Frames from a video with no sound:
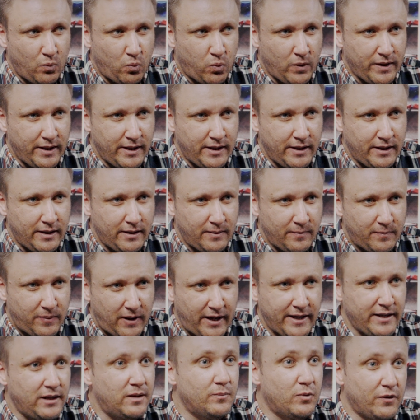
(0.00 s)
we
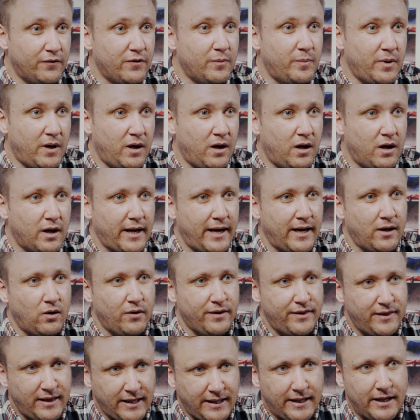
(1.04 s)
played them off the park. And
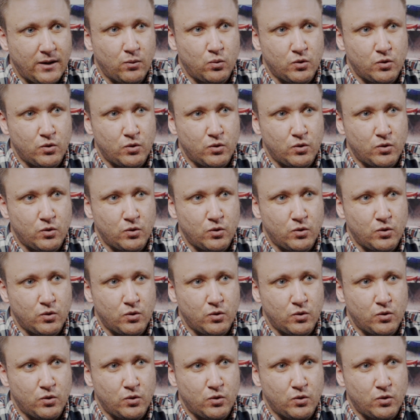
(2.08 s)
I think it